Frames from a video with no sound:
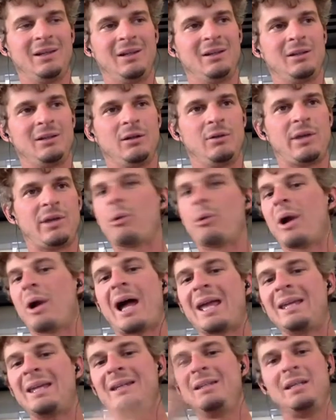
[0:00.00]
There were
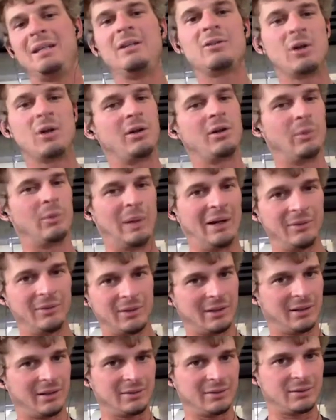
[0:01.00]
IEDs all around
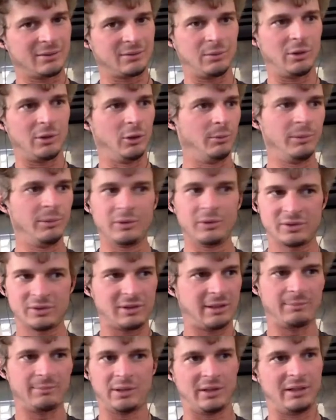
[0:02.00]
us. We almost
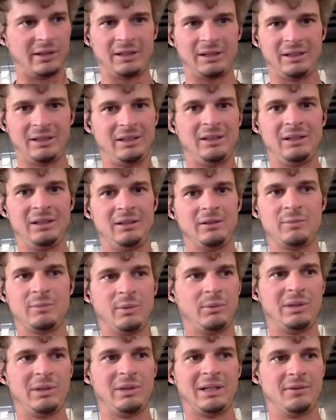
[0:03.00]
stepped on IEDs, but
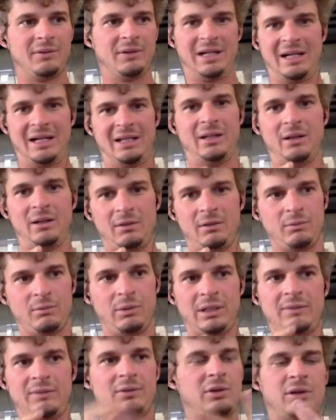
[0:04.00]
we never got hit. We
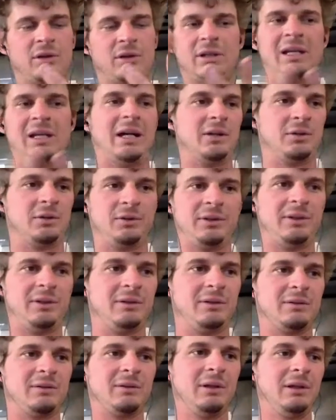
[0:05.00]
never took
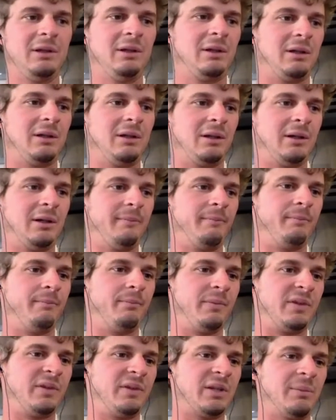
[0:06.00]
casualties.
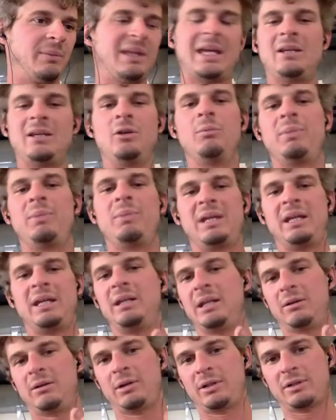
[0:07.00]
Some of the AUP
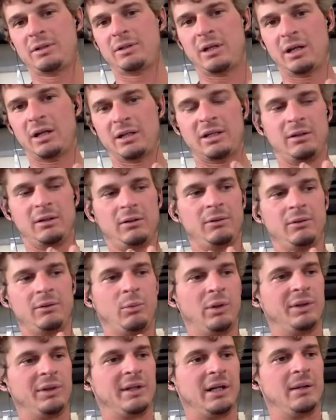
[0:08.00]
near us got killed
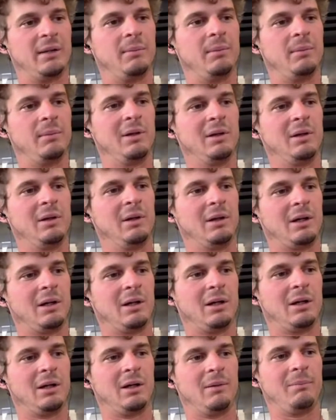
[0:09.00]
one time.
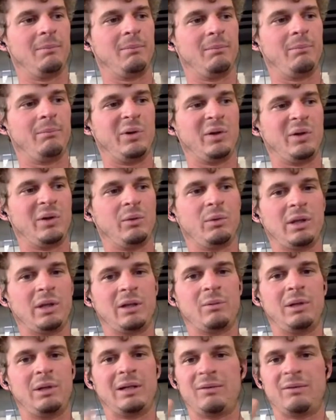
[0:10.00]
But
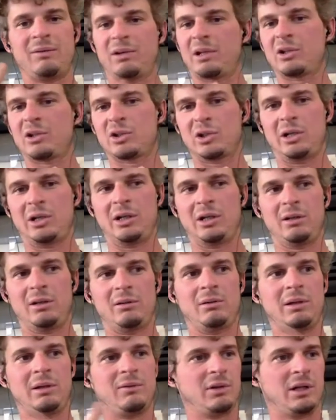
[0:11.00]
we never got shot,
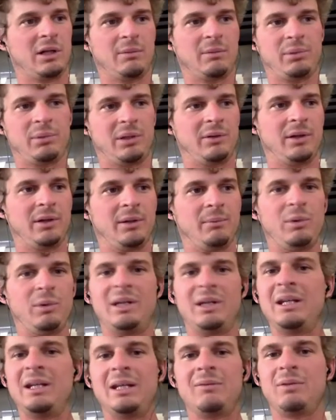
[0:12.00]
never got blown up. We
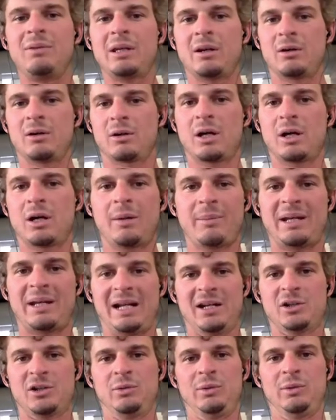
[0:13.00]
didn't even get our combat
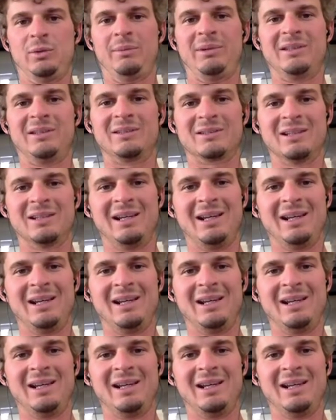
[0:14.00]
action ribbons.